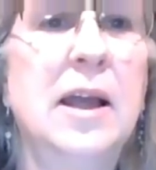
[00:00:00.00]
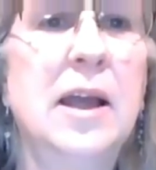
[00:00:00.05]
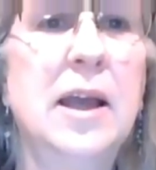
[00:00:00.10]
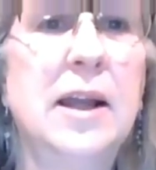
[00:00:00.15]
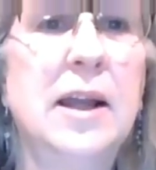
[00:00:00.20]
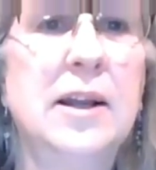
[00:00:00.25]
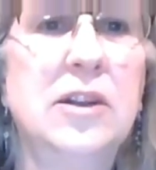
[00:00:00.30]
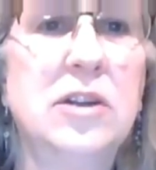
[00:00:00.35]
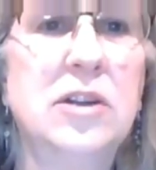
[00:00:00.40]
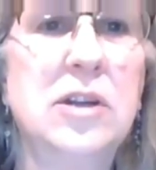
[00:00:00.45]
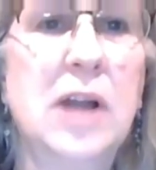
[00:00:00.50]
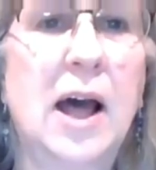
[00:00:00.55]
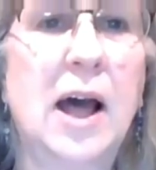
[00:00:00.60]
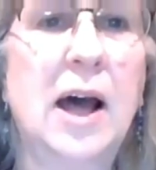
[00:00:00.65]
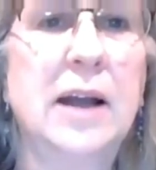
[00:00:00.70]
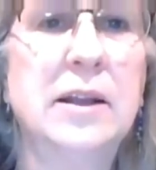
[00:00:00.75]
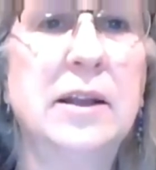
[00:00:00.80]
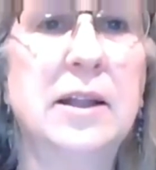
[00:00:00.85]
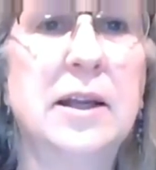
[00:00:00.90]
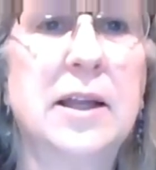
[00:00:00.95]
It is
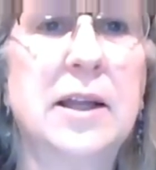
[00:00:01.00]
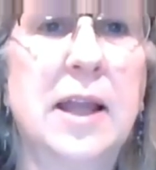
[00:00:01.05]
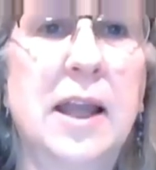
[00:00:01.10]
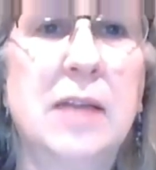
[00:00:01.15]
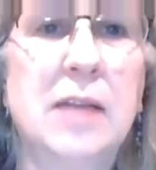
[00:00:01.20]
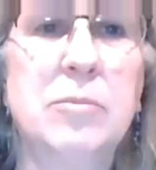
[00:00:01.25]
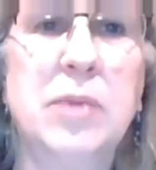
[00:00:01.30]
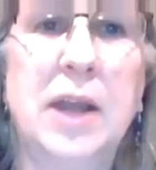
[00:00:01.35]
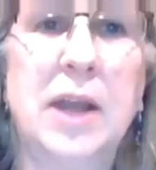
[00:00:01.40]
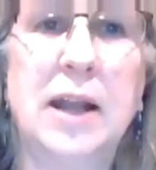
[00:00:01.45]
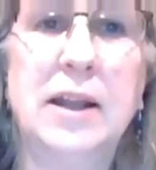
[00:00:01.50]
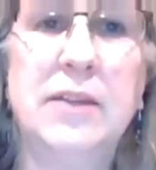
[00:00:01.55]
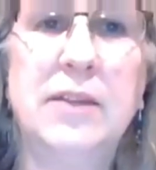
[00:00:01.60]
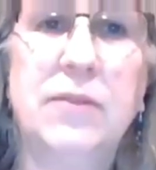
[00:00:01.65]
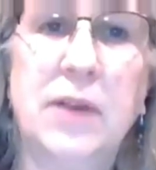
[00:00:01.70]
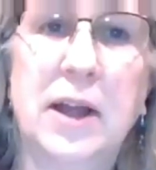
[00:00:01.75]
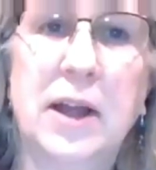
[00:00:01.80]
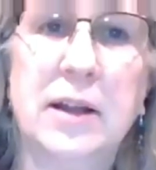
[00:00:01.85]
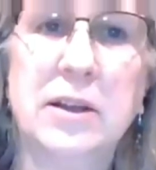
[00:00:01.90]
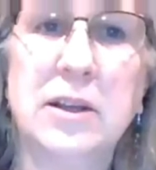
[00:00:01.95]
not a campaign
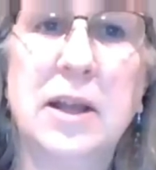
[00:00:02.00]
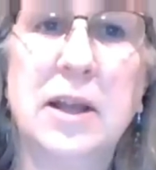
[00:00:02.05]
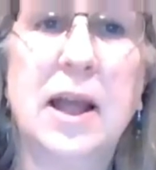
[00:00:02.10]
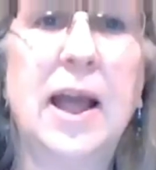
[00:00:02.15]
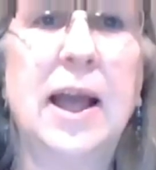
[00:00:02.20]
event